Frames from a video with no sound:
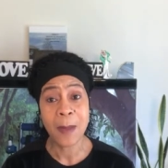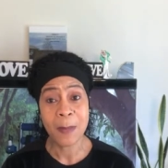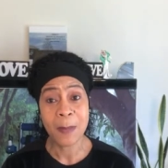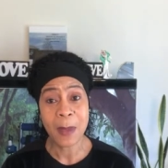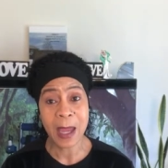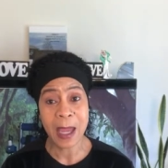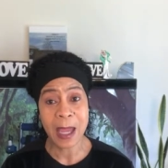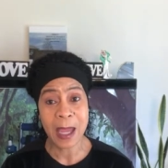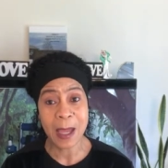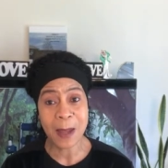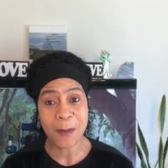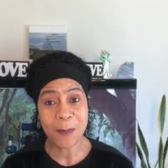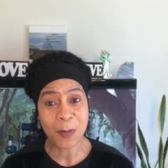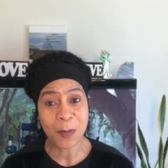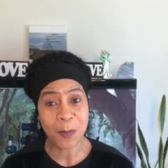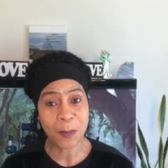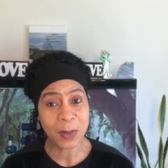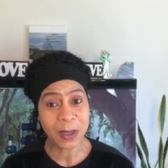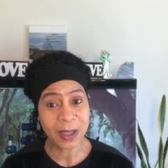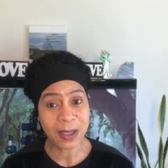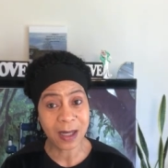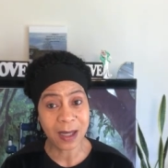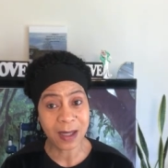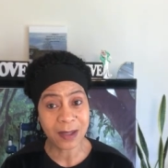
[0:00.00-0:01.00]
And
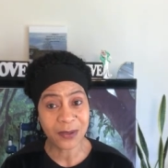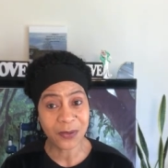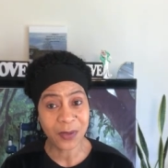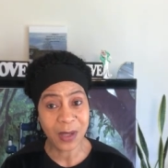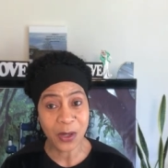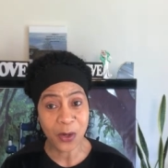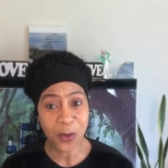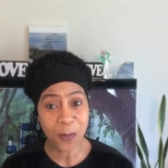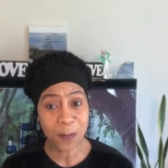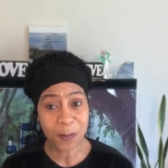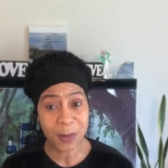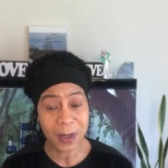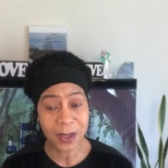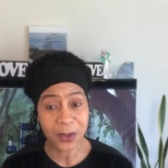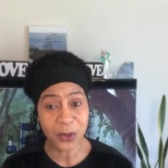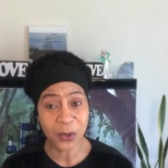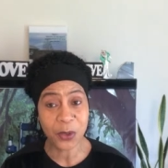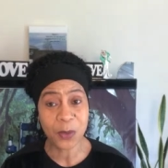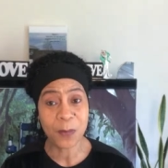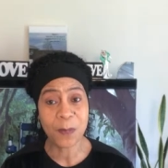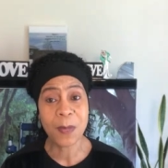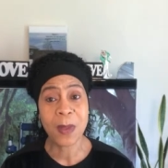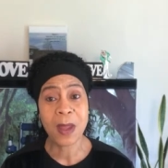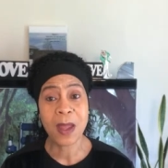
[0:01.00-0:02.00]
because they are bitter,